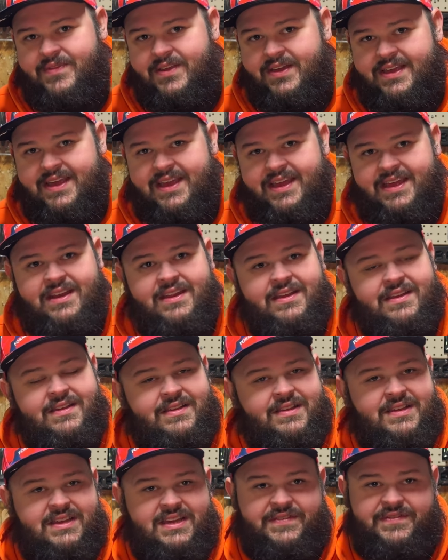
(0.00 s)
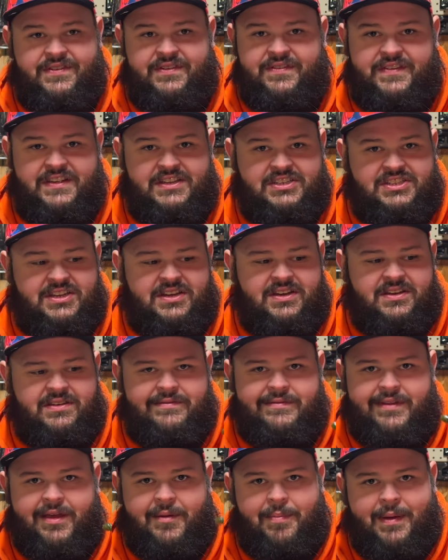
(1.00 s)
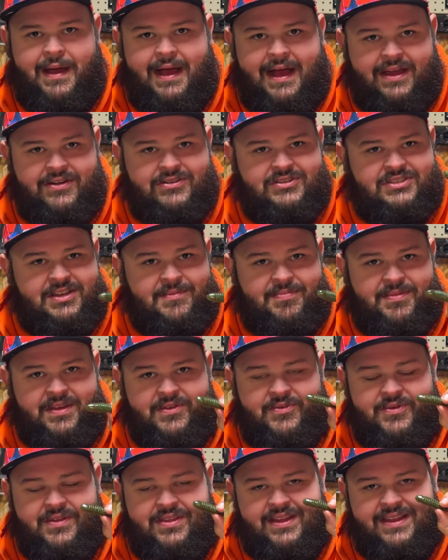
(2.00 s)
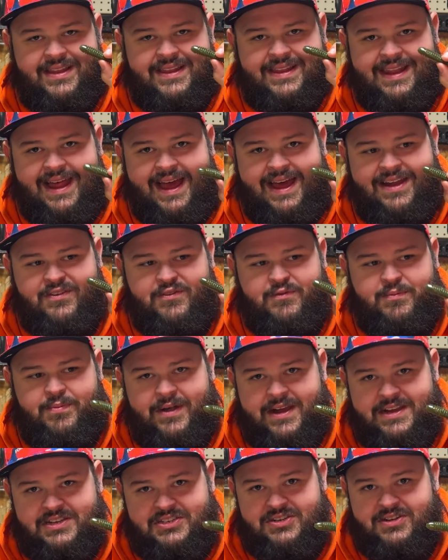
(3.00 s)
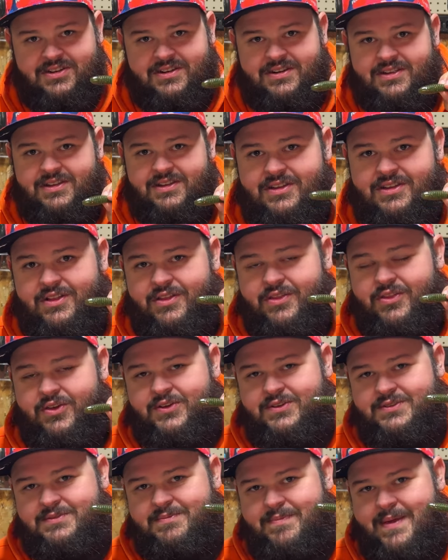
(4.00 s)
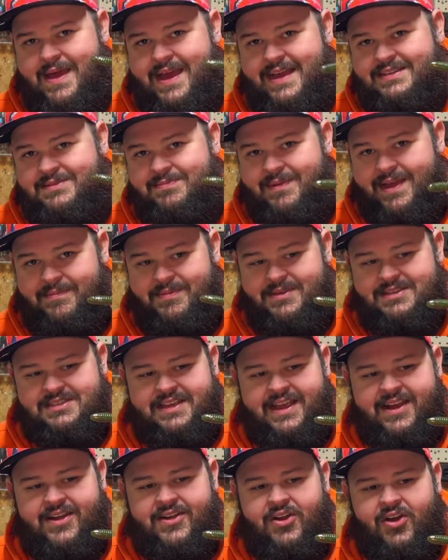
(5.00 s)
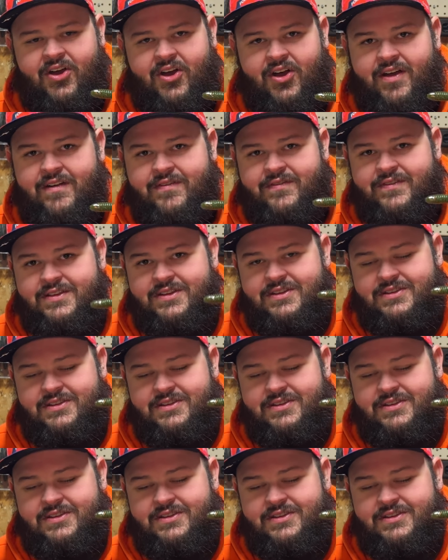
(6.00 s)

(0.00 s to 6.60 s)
Again, if you're fishing a pond or something with a lot of pressure, those bass might be scared off.